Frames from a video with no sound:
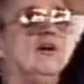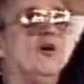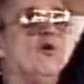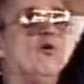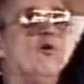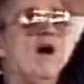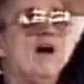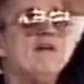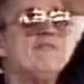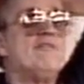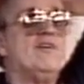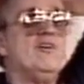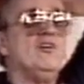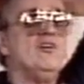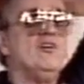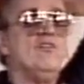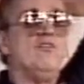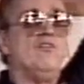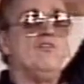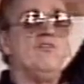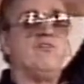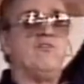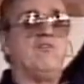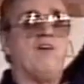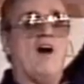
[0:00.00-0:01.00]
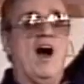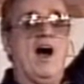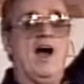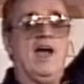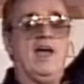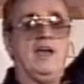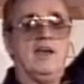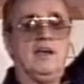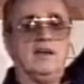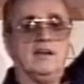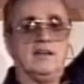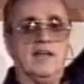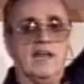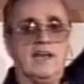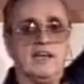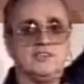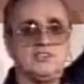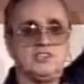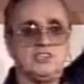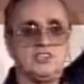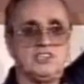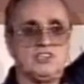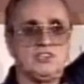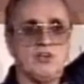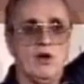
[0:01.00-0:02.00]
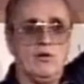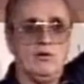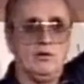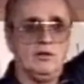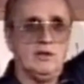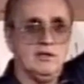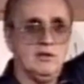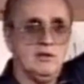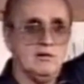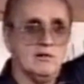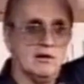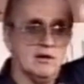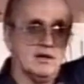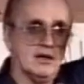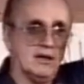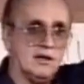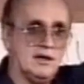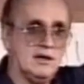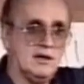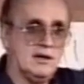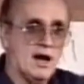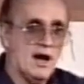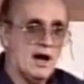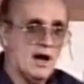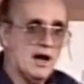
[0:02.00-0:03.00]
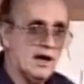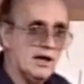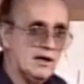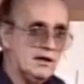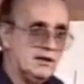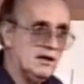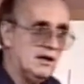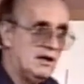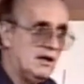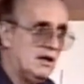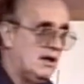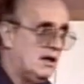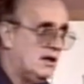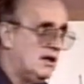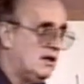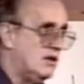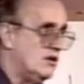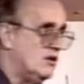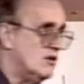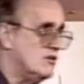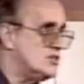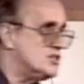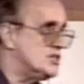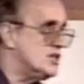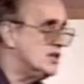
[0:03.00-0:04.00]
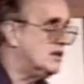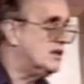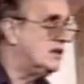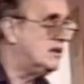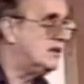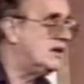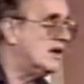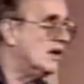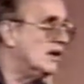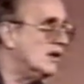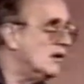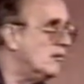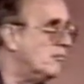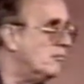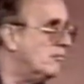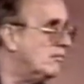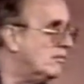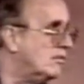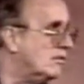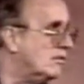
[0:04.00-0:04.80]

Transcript: whoever you find that has stolen your God, you should kill him.